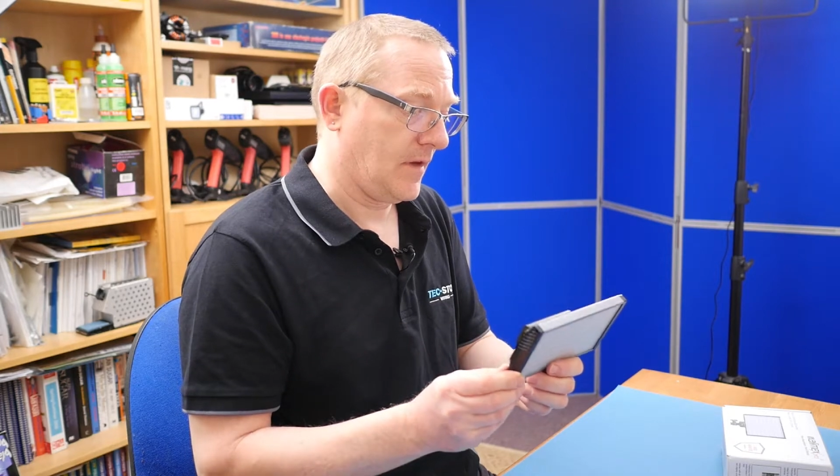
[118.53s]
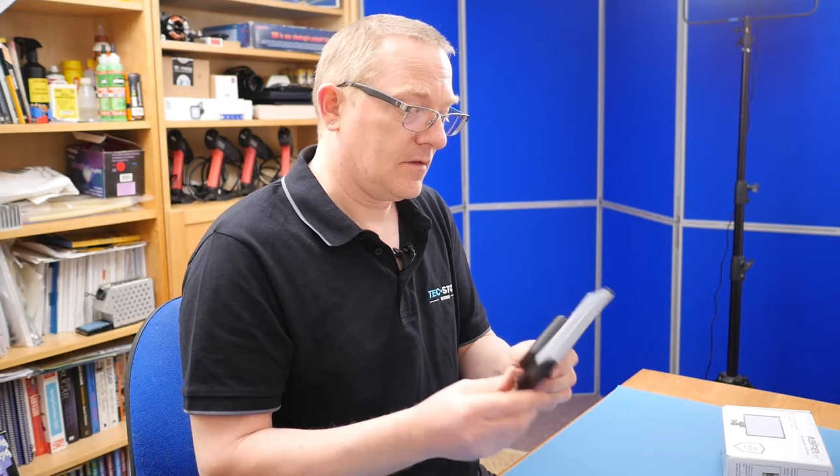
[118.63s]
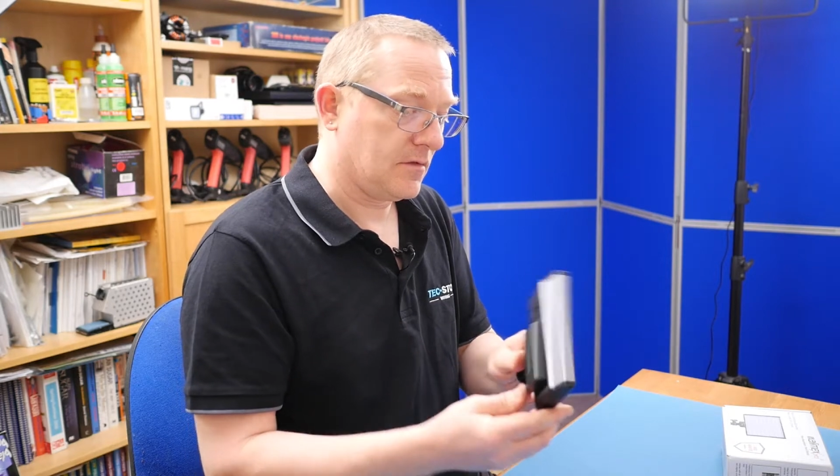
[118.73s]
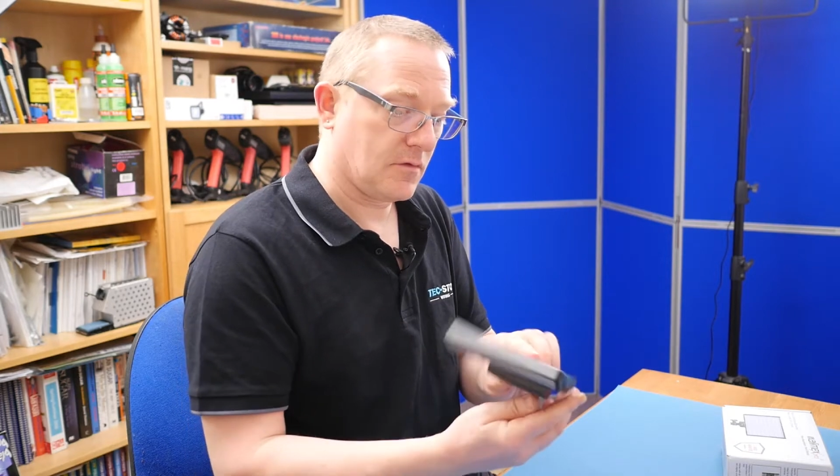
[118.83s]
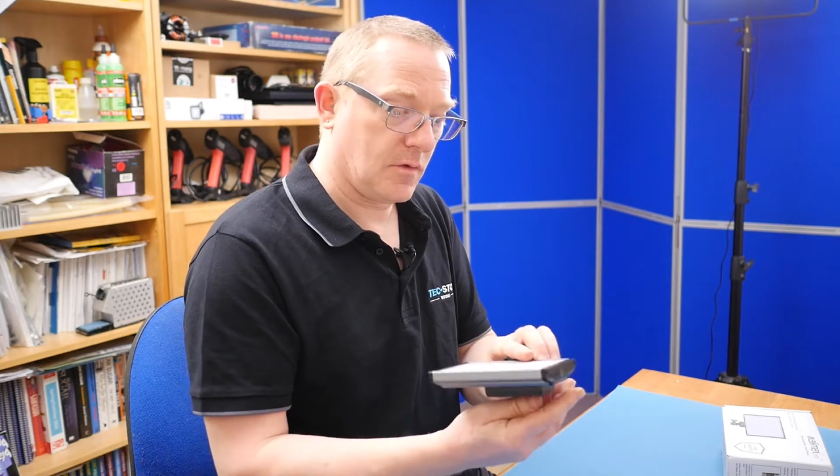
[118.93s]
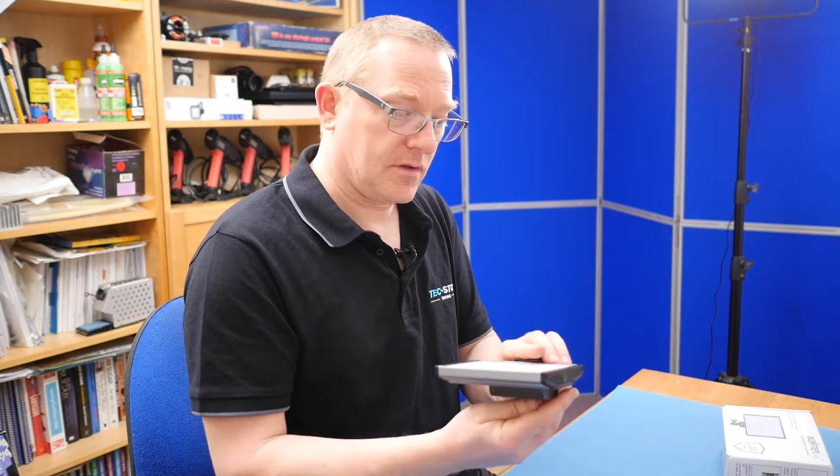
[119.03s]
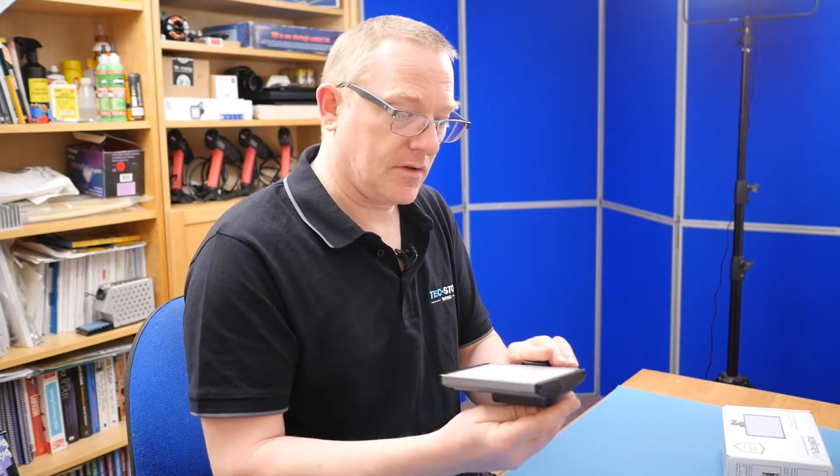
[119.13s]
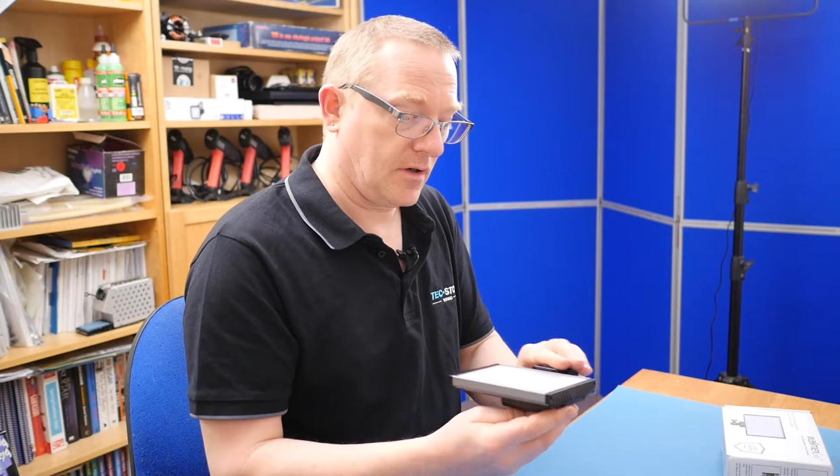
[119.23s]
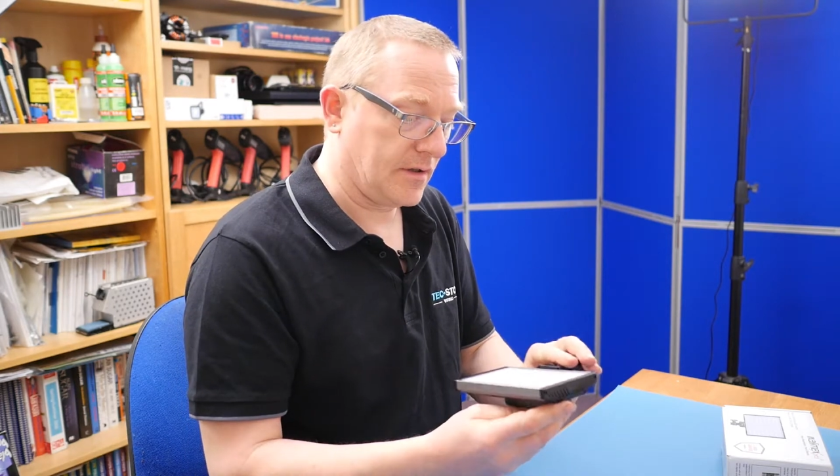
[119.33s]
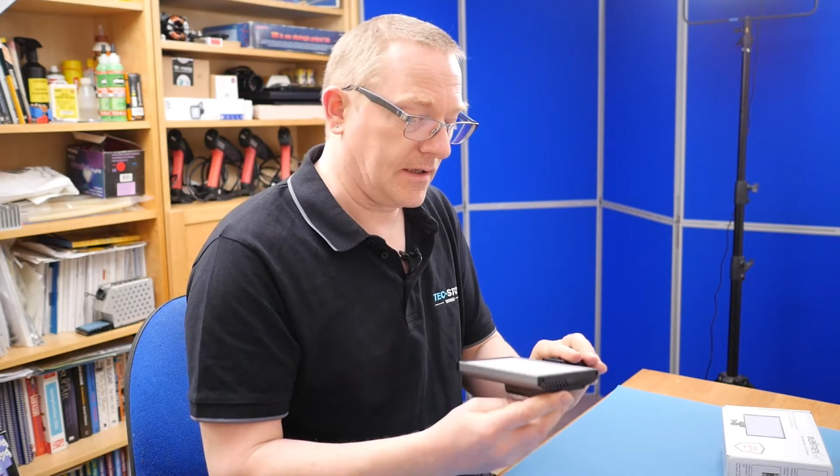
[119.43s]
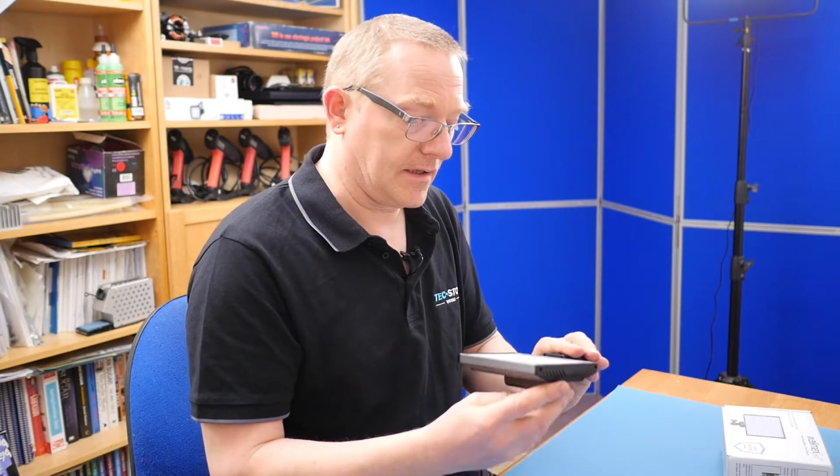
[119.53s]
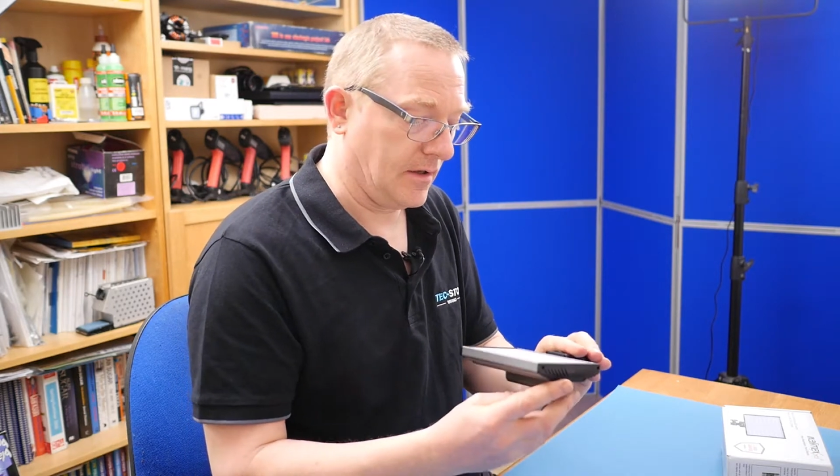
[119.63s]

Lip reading: So it's quite a tidy little